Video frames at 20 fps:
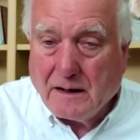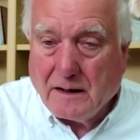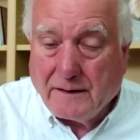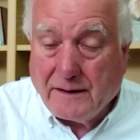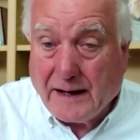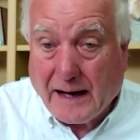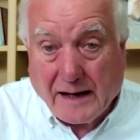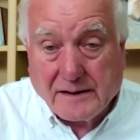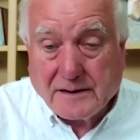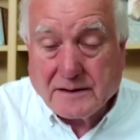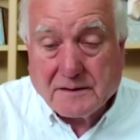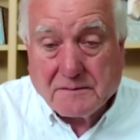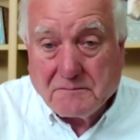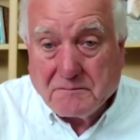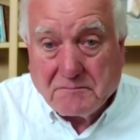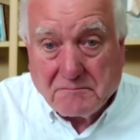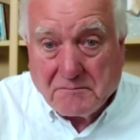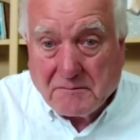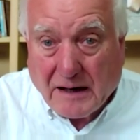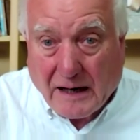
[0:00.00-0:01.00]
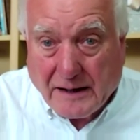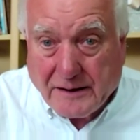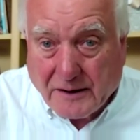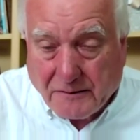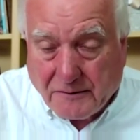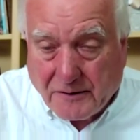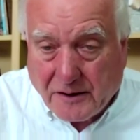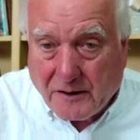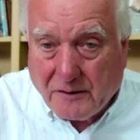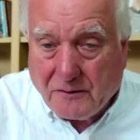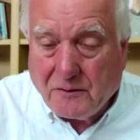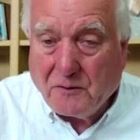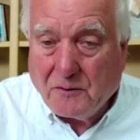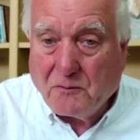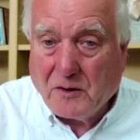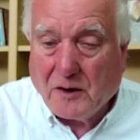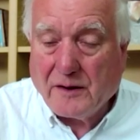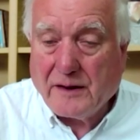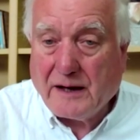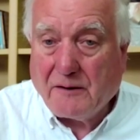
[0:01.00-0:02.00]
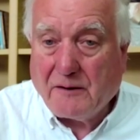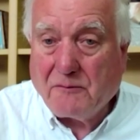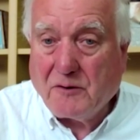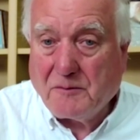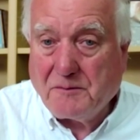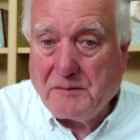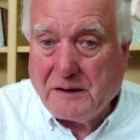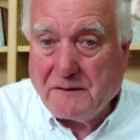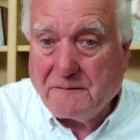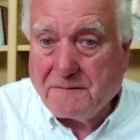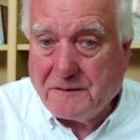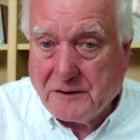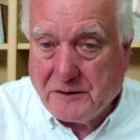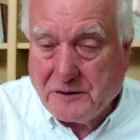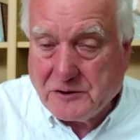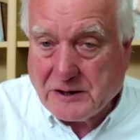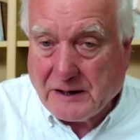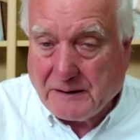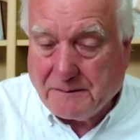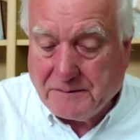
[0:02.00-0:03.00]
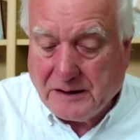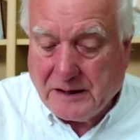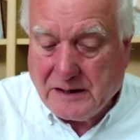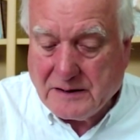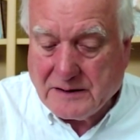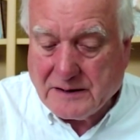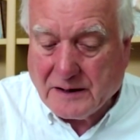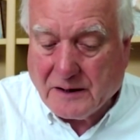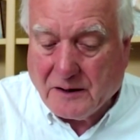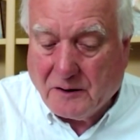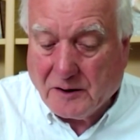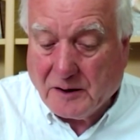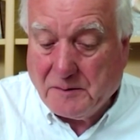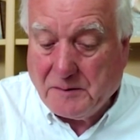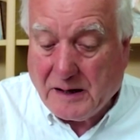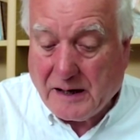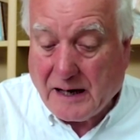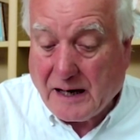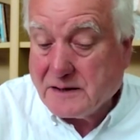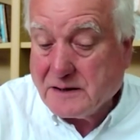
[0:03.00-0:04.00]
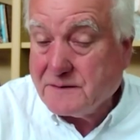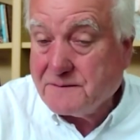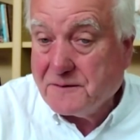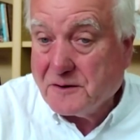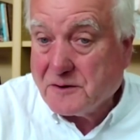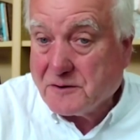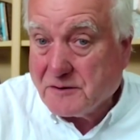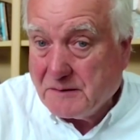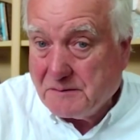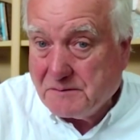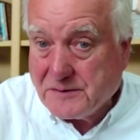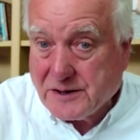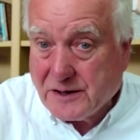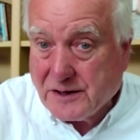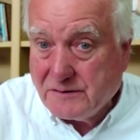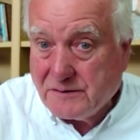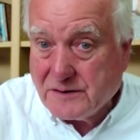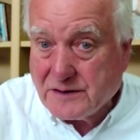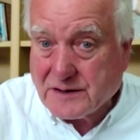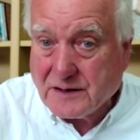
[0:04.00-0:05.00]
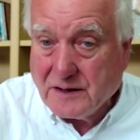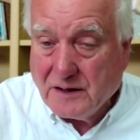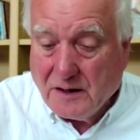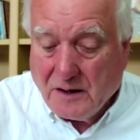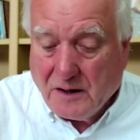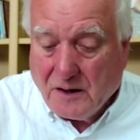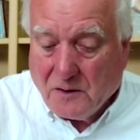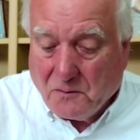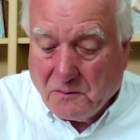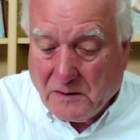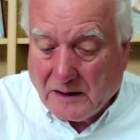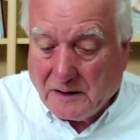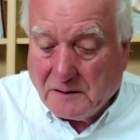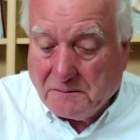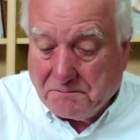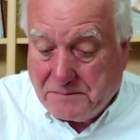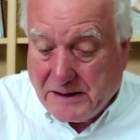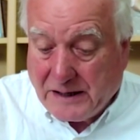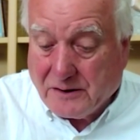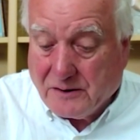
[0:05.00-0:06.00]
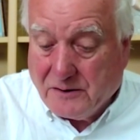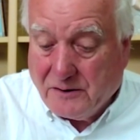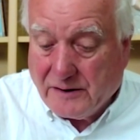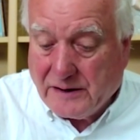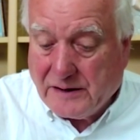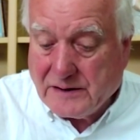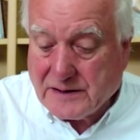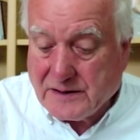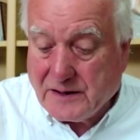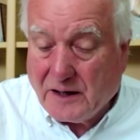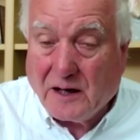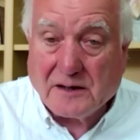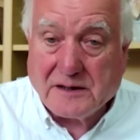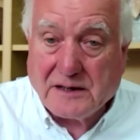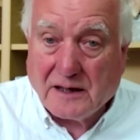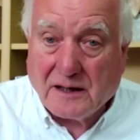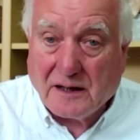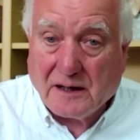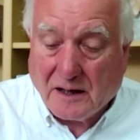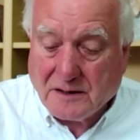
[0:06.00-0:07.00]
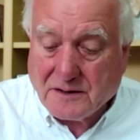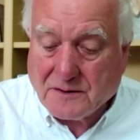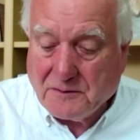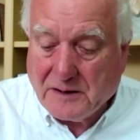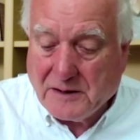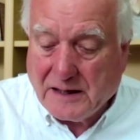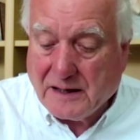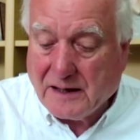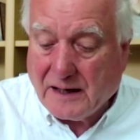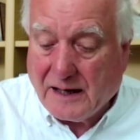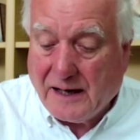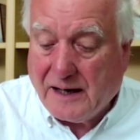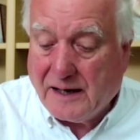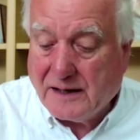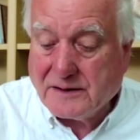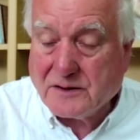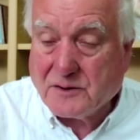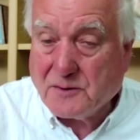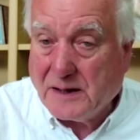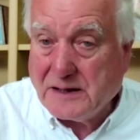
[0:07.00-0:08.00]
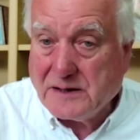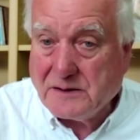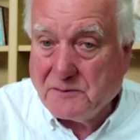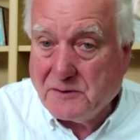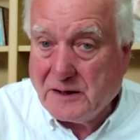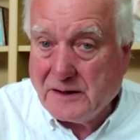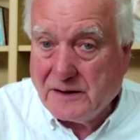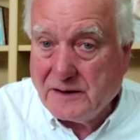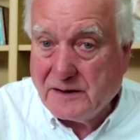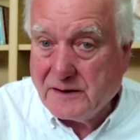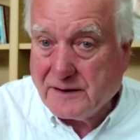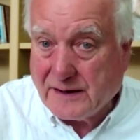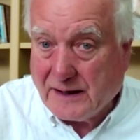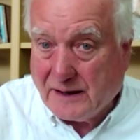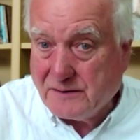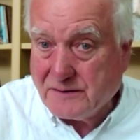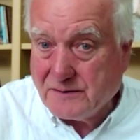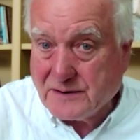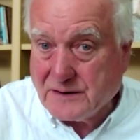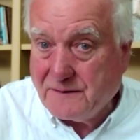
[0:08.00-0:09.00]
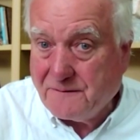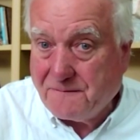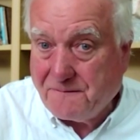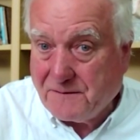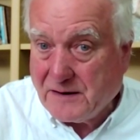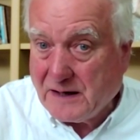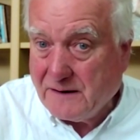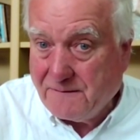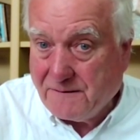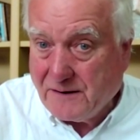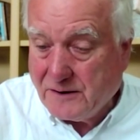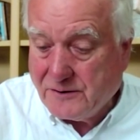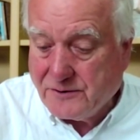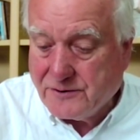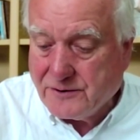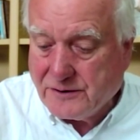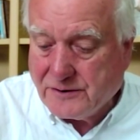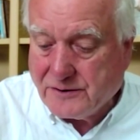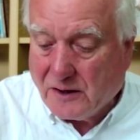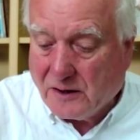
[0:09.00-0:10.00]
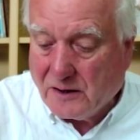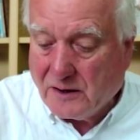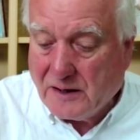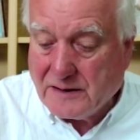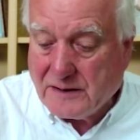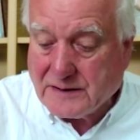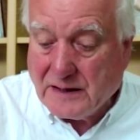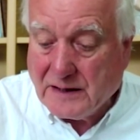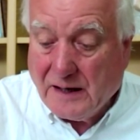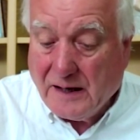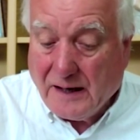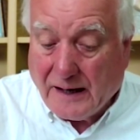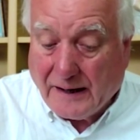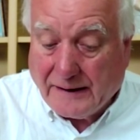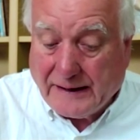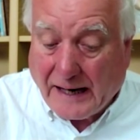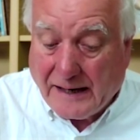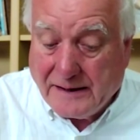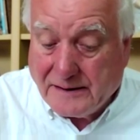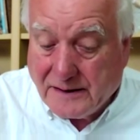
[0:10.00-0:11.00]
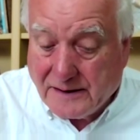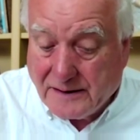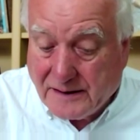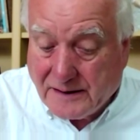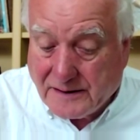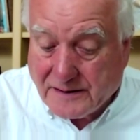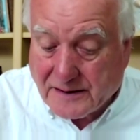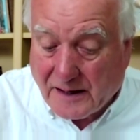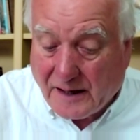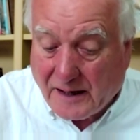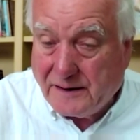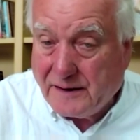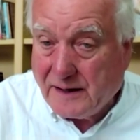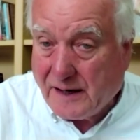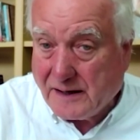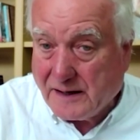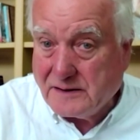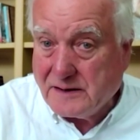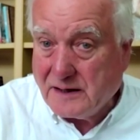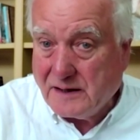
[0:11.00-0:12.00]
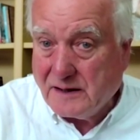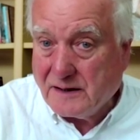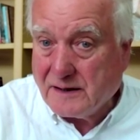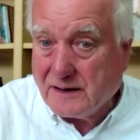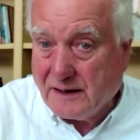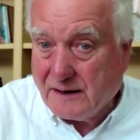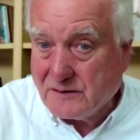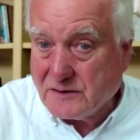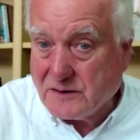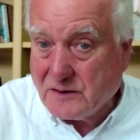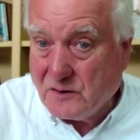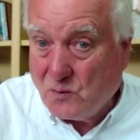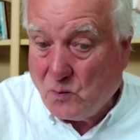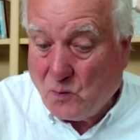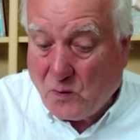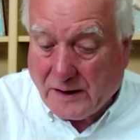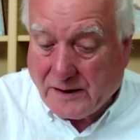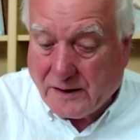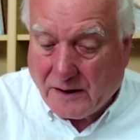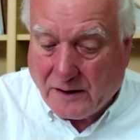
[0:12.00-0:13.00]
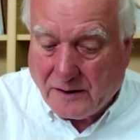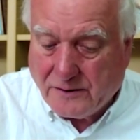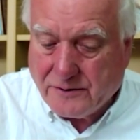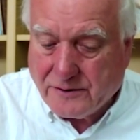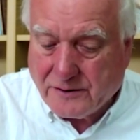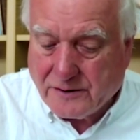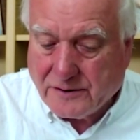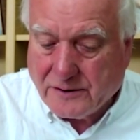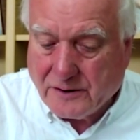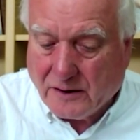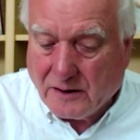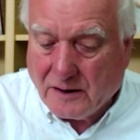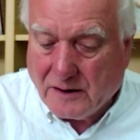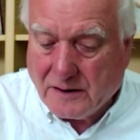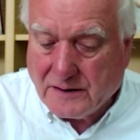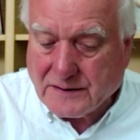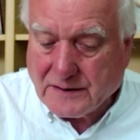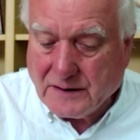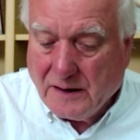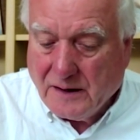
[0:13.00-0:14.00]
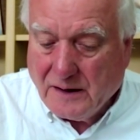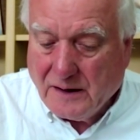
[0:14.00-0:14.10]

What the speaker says: That, I don't know what that will mean for the Japanese economy. As for cryptos, well, Bitcoin started last week at $21,500 and ended it at $19,100,